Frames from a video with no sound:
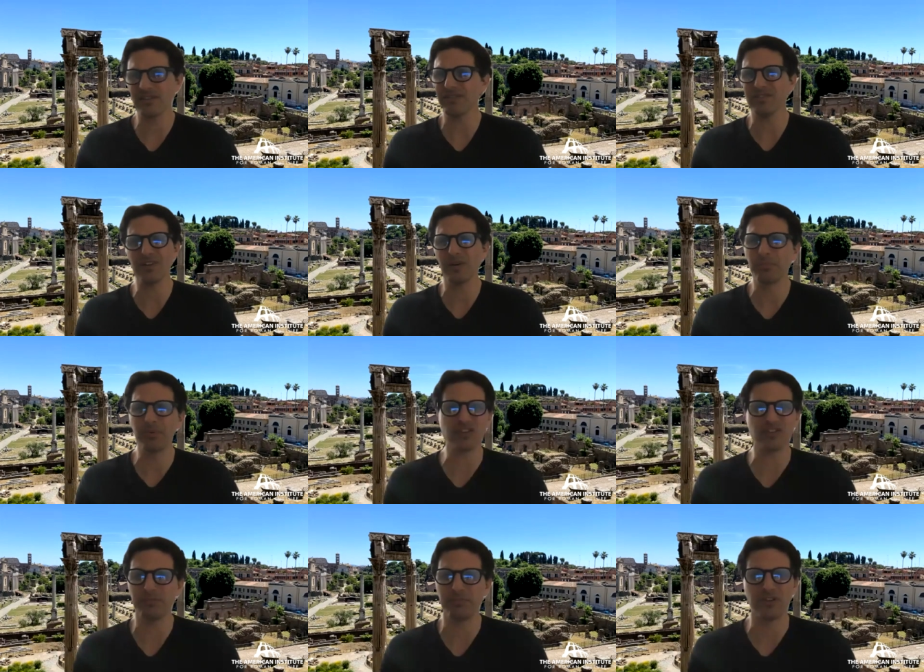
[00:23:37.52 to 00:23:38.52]
are
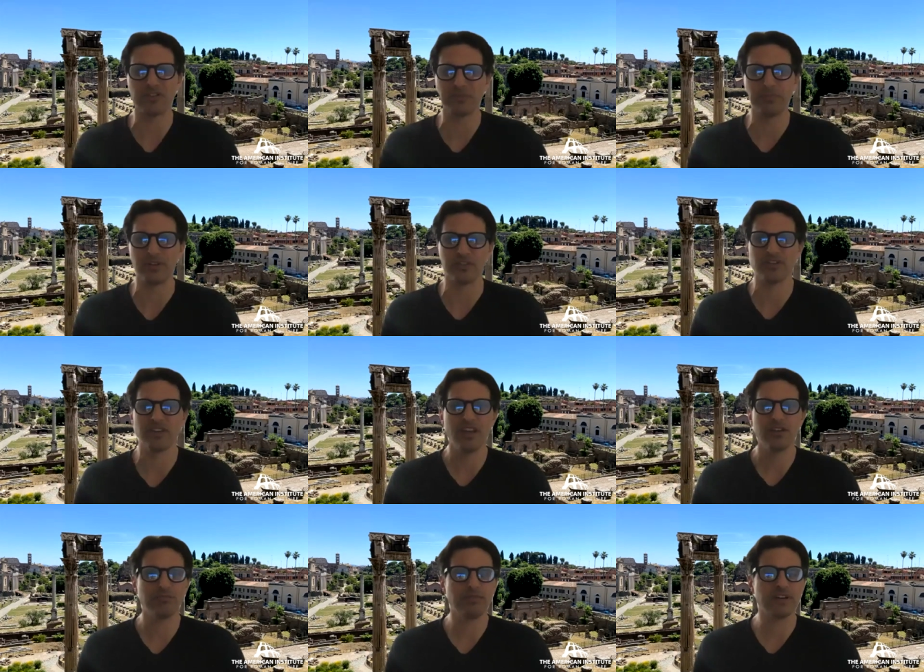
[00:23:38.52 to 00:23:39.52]
books and books and books
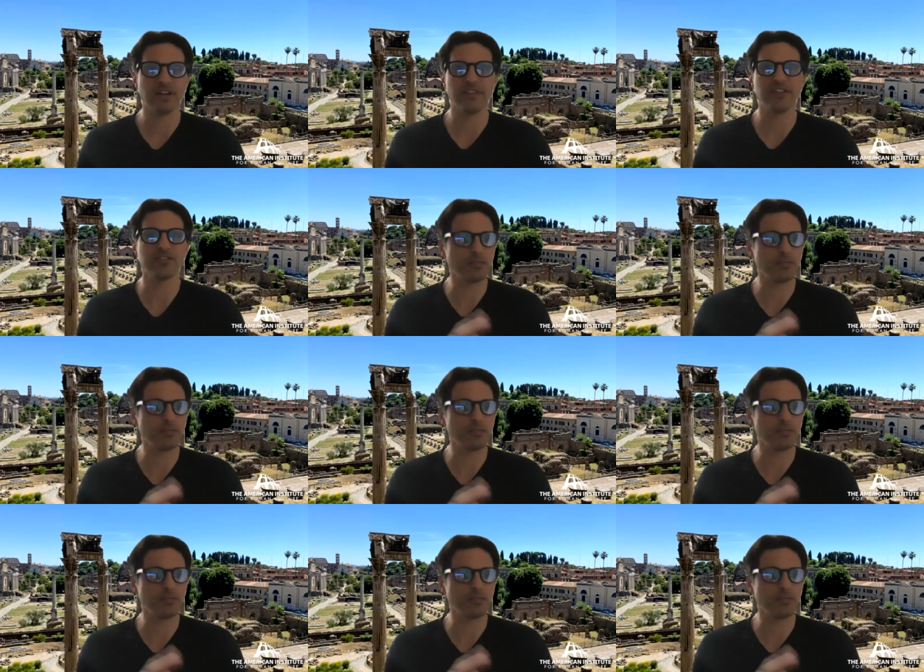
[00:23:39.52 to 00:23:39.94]
written on this,